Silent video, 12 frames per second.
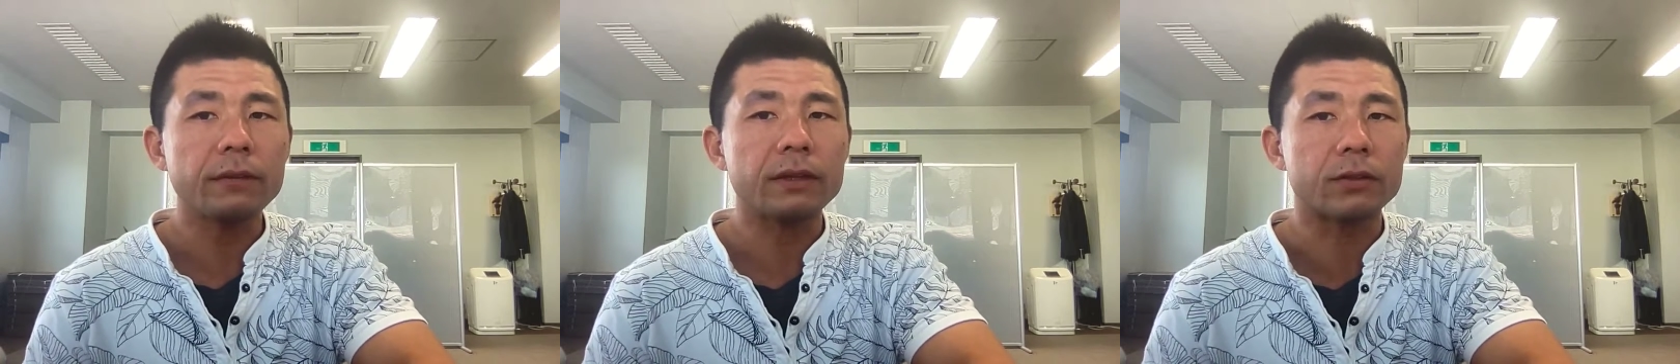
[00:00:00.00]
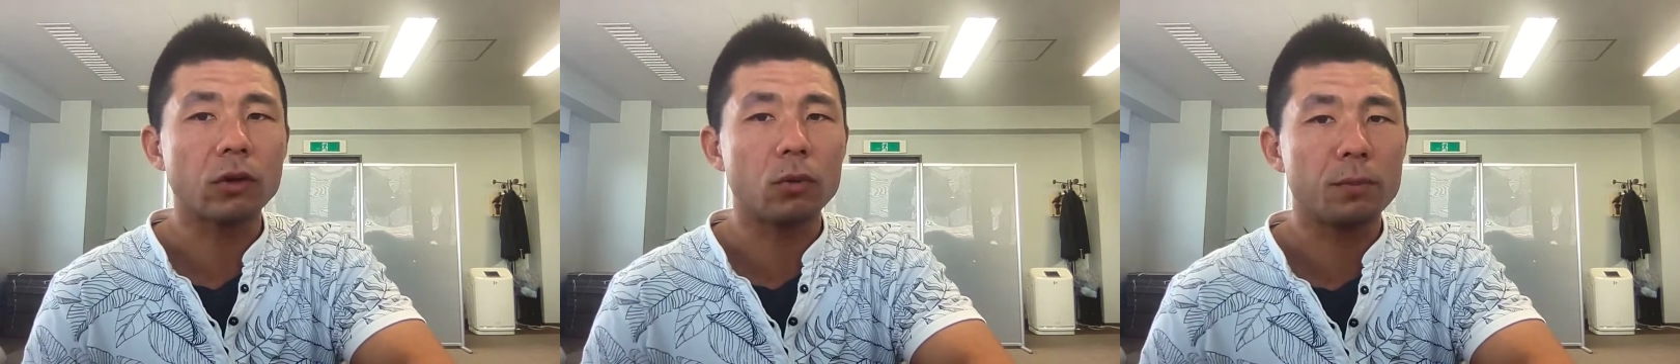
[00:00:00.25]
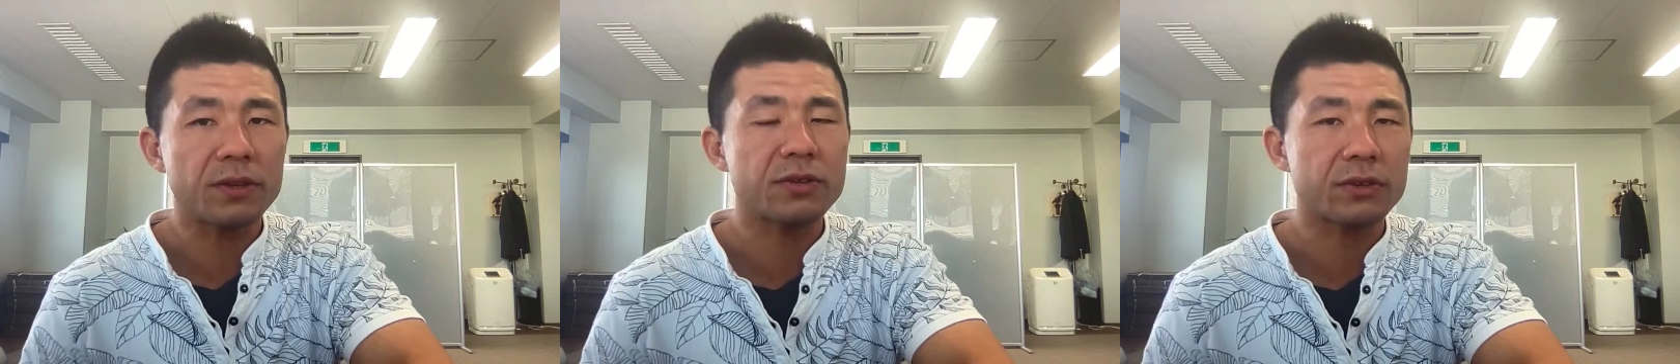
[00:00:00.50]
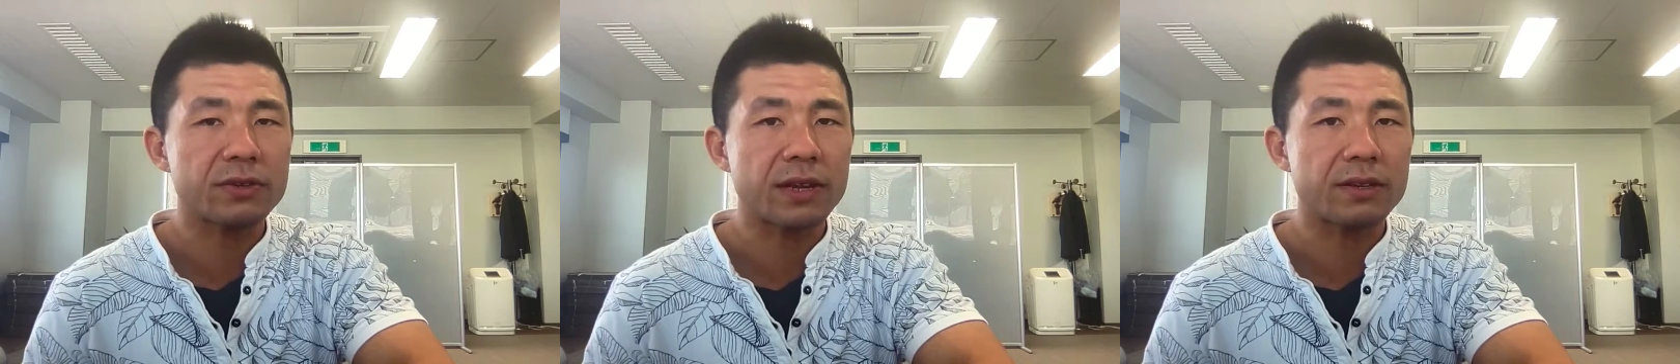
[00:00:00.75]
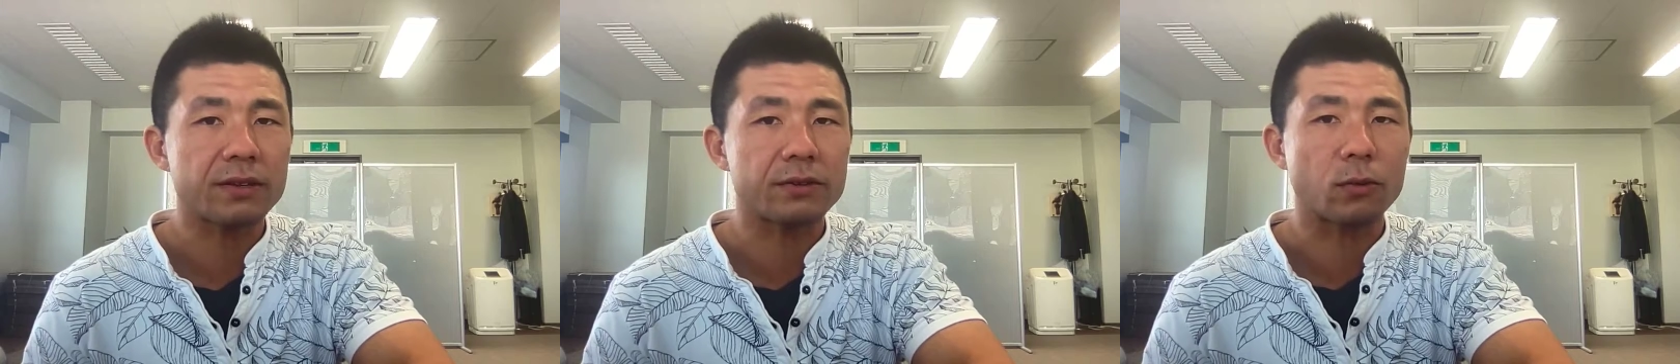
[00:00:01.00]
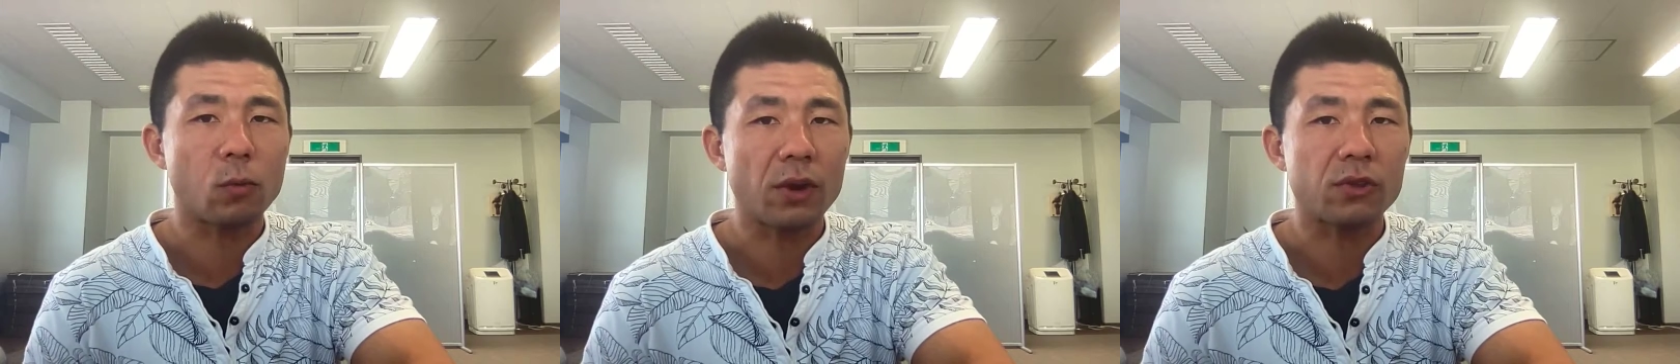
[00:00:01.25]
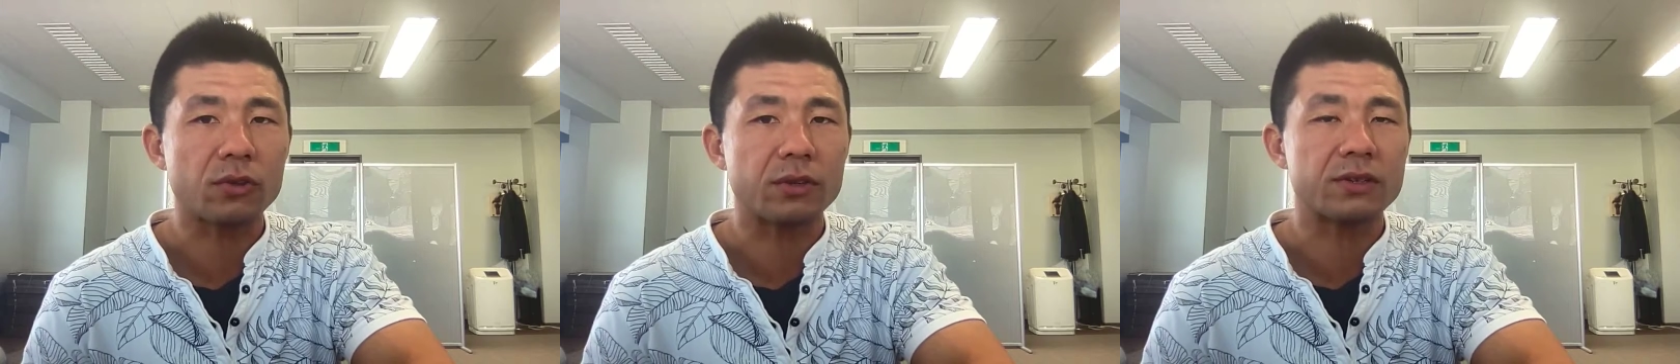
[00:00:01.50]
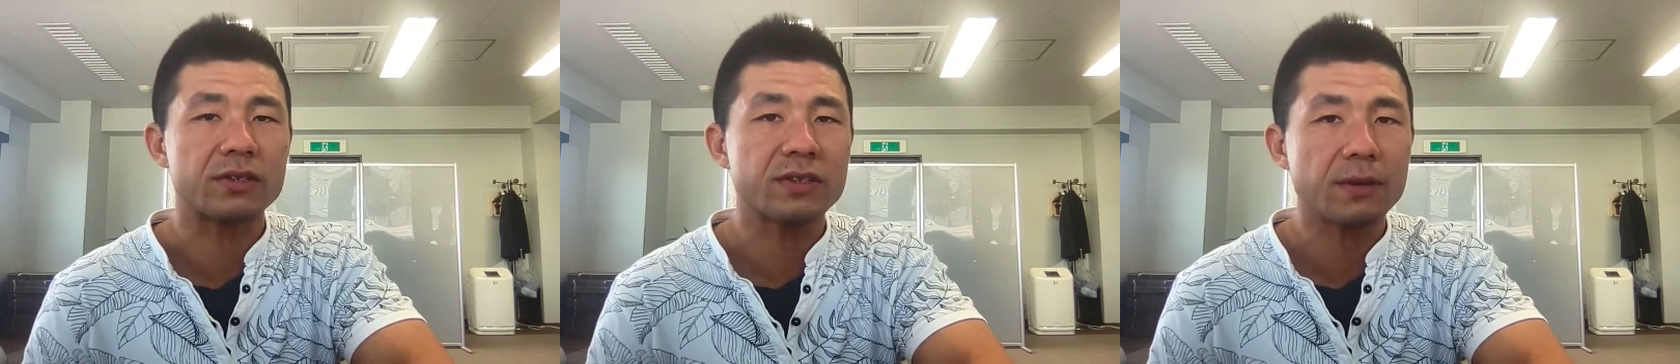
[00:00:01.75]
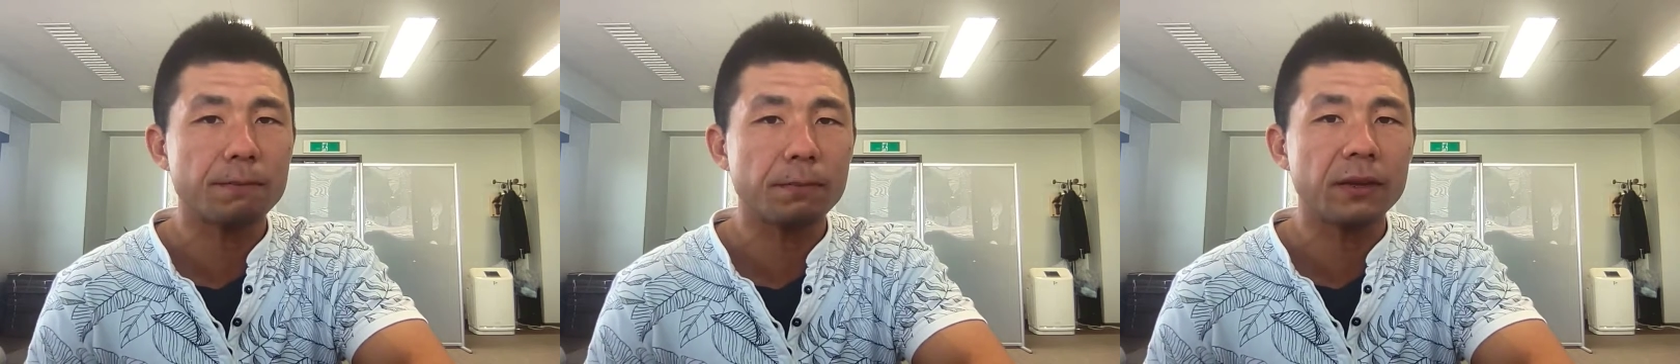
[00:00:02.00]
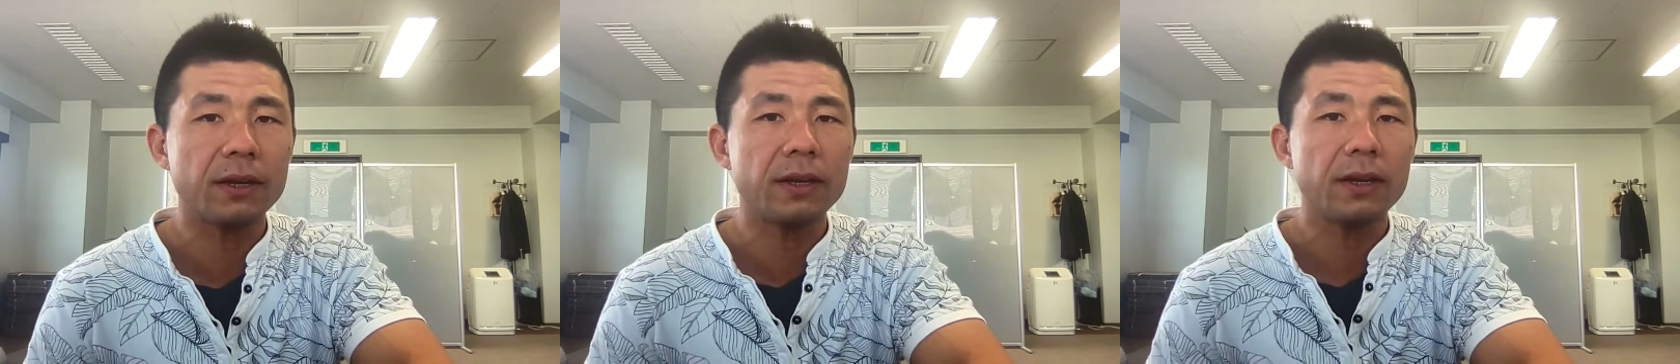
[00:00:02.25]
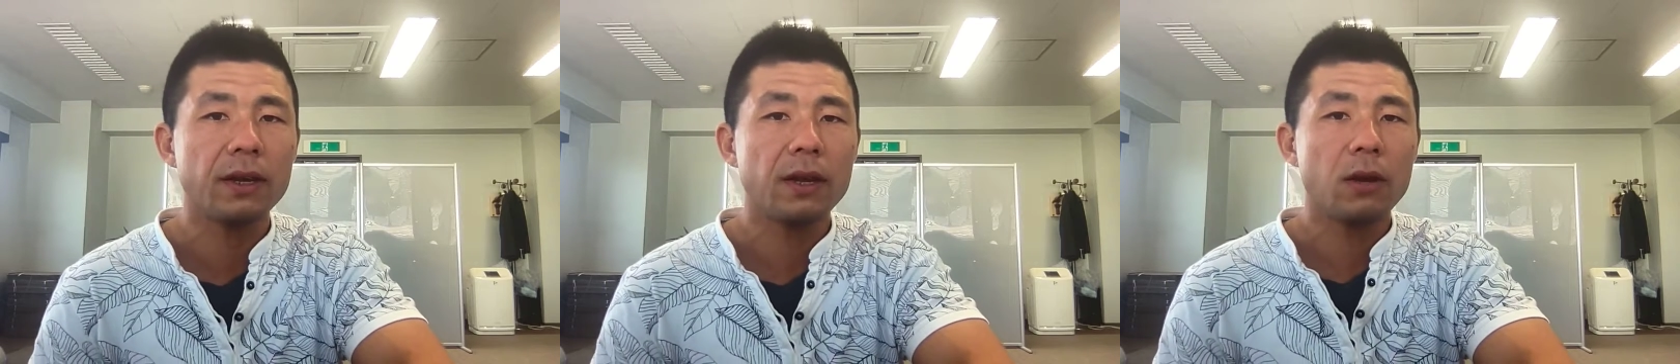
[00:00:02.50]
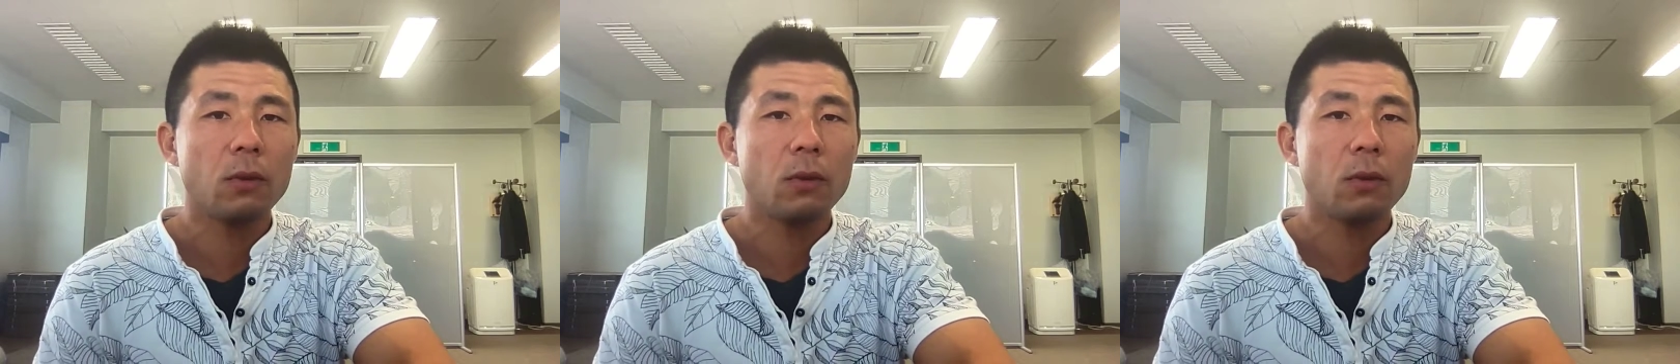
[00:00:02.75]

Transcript: So, Mr. Sanders' question is simply